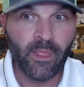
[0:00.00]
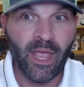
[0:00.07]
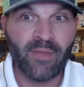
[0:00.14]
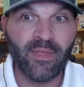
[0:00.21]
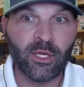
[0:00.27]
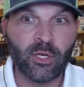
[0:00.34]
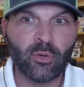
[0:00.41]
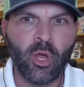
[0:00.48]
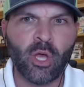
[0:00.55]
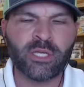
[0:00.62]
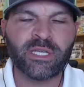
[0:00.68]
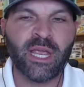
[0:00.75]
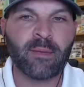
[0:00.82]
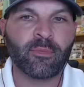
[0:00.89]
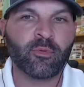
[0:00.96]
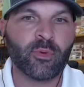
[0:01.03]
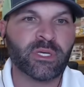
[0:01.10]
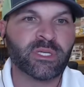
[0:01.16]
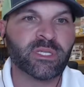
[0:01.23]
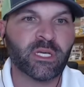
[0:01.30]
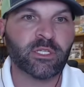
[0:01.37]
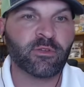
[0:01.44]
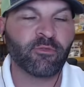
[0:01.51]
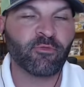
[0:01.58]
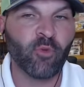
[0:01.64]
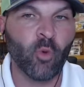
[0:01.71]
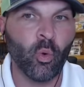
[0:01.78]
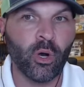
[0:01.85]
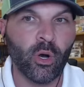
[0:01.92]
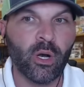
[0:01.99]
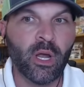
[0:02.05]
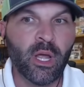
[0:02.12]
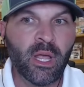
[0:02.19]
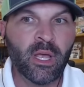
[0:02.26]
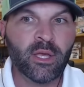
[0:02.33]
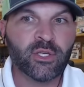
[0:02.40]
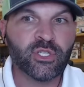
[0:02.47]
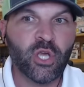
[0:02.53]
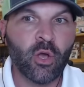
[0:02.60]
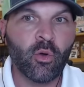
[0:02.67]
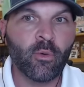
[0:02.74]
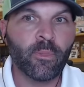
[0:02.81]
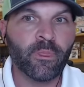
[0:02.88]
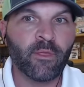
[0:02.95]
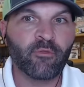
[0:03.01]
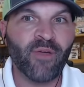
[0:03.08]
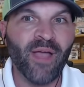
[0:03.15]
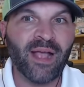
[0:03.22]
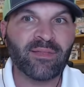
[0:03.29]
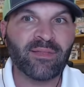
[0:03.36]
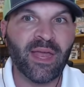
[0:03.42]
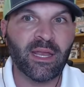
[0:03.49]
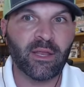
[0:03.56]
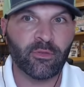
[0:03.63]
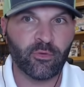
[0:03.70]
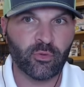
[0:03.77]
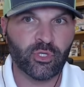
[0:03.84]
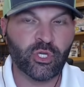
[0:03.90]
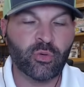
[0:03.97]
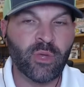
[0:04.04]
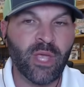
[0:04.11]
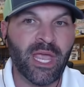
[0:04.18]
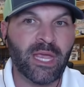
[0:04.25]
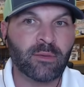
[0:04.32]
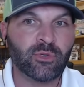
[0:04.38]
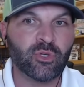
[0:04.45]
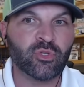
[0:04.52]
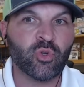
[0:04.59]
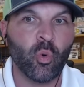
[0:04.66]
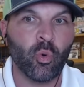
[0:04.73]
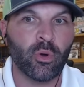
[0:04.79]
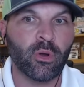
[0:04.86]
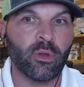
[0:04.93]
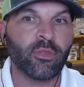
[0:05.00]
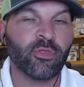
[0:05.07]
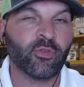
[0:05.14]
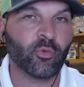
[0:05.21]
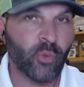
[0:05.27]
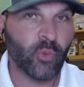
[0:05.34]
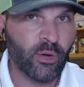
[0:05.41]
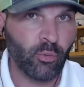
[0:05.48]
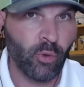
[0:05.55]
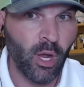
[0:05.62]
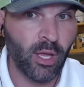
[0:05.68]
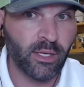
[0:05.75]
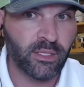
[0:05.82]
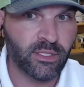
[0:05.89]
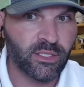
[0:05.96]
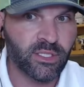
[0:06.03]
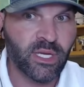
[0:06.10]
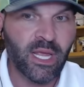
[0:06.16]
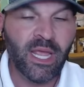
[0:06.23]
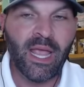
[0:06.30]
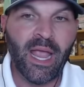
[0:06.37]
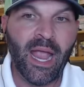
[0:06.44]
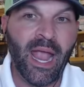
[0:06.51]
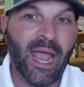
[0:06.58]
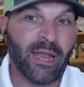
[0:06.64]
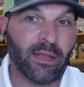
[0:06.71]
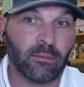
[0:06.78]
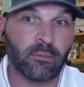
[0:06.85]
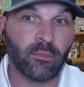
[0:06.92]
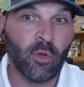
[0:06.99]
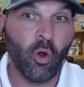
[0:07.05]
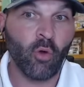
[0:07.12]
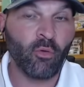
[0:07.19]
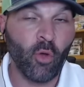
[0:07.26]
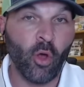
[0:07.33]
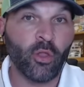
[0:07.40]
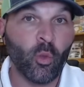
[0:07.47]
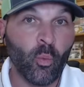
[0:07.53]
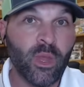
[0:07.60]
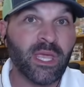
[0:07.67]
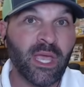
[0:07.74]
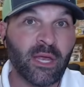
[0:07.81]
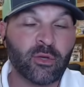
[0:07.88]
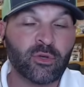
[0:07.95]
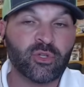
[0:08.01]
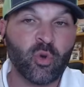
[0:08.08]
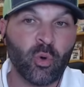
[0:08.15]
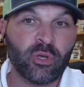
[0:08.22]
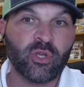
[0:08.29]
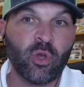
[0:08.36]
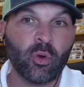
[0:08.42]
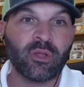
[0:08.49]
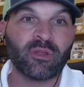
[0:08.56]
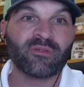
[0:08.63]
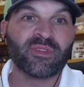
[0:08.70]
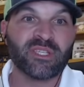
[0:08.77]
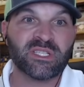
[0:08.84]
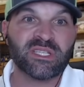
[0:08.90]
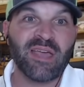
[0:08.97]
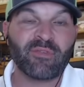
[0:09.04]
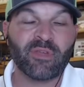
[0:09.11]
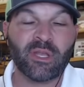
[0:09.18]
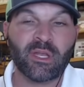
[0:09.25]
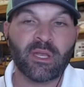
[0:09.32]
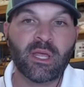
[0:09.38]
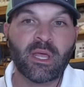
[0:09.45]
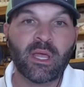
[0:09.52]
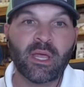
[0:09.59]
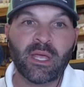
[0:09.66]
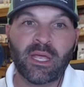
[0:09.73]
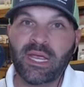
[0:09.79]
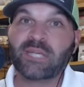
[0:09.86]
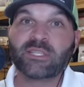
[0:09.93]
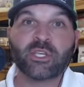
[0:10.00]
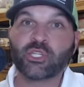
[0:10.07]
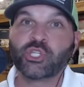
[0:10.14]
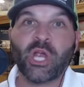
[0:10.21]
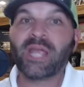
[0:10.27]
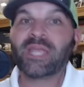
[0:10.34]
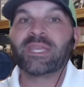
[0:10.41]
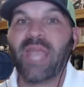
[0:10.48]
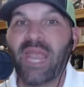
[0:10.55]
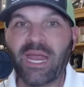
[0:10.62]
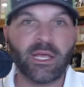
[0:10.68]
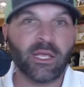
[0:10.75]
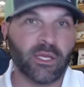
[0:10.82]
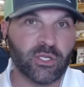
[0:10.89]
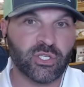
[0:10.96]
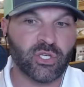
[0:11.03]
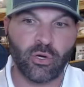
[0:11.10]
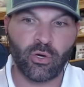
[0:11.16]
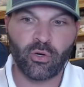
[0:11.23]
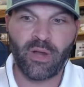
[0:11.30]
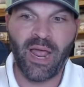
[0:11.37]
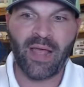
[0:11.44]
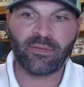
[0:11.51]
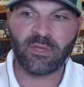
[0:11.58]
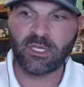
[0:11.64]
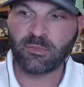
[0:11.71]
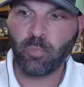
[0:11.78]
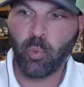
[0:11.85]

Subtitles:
and then you lost Game 3 6-4. So the fact that through 2 games you scored 3 runs, and on the weekend you scored a total of 7, is a gigantic concern at this